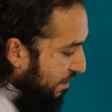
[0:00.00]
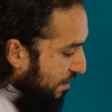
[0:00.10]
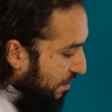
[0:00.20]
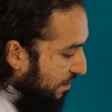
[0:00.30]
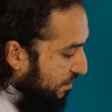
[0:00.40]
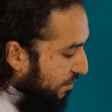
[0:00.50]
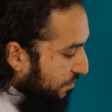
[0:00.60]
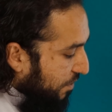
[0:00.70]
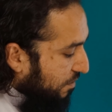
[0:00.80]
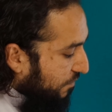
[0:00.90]
that's the
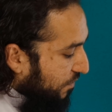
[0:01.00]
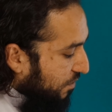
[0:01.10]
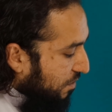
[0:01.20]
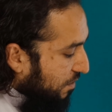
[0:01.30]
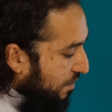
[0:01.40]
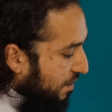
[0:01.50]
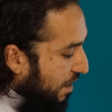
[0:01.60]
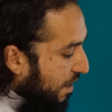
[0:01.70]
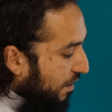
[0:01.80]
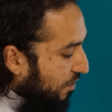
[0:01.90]
middle of the tongue
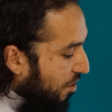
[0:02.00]
and